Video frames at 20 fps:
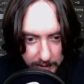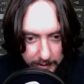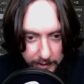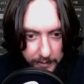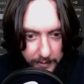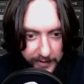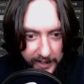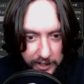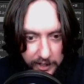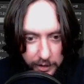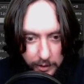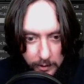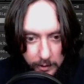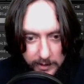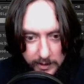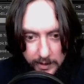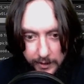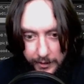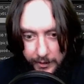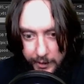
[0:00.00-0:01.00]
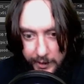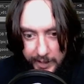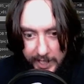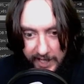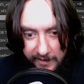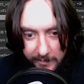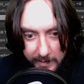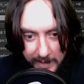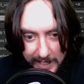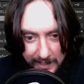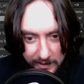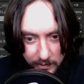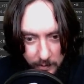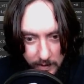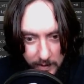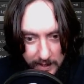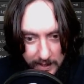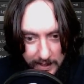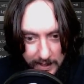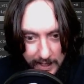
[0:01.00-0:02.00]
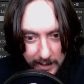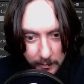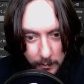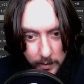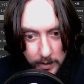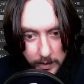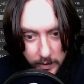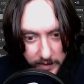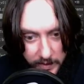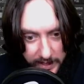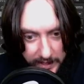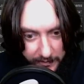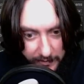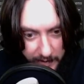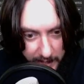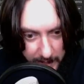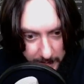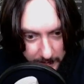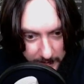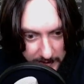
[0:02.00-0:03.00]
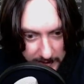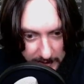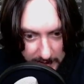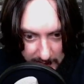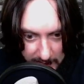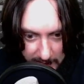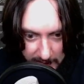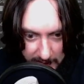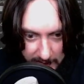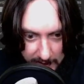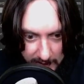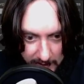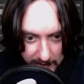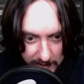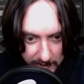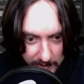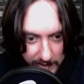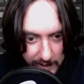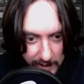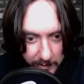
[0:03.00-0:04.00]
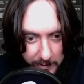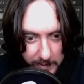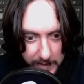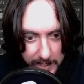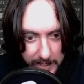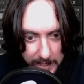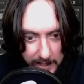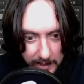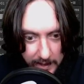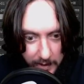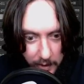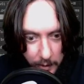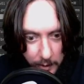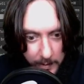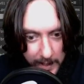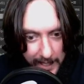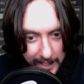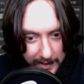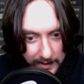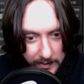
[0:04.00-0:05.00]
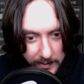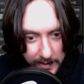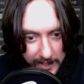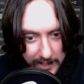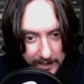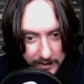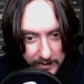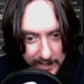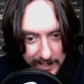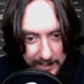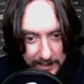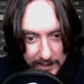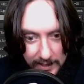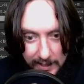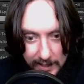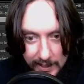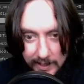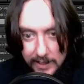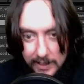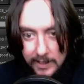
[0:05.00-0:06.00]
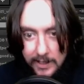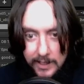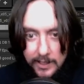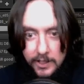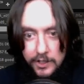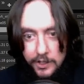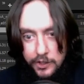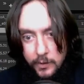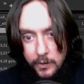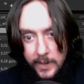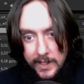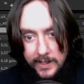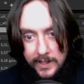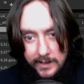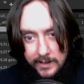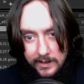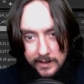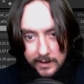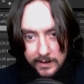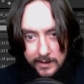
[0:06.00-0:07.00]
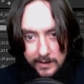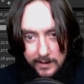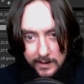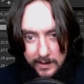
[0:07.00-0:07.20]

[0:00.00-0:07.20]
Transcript: So if I shorten the 30 FPS one, I won't lose any frames. So that would be Kobrak. So what I do is I look at Juen's